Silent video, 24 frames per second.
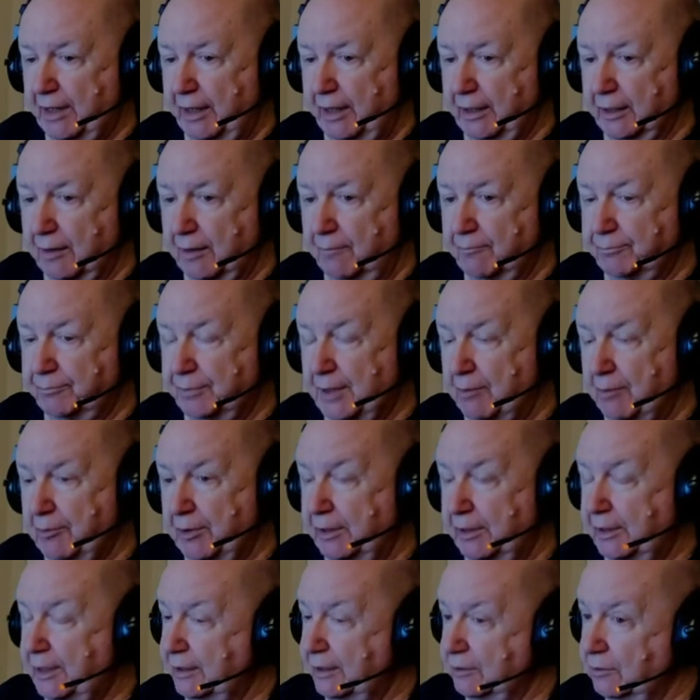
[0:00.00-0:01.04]
I'm probably
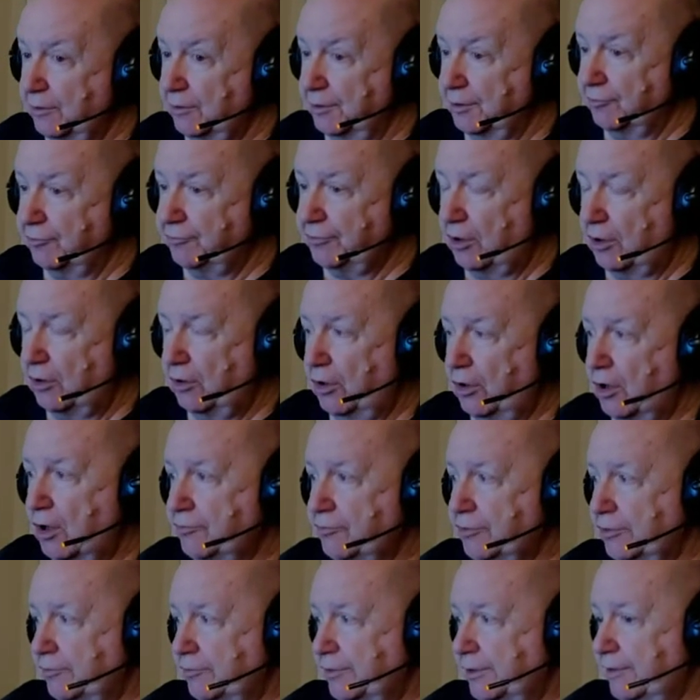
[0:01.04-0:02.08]
not going to fall off
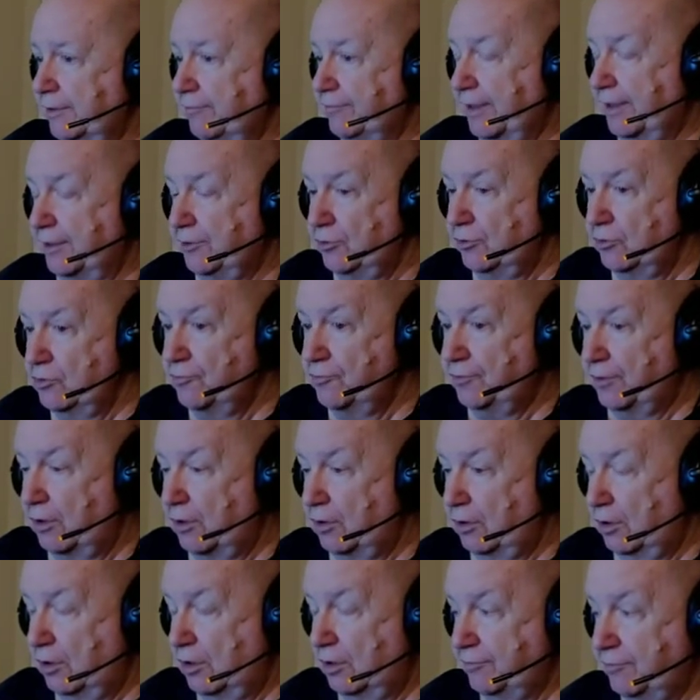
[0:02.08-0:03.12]
of it. If I do
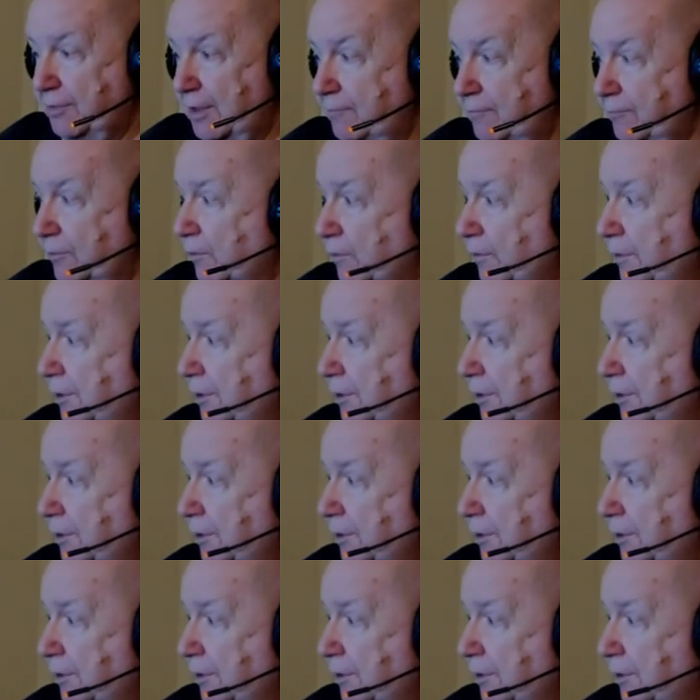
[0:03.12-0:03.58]
fall off, I'm going to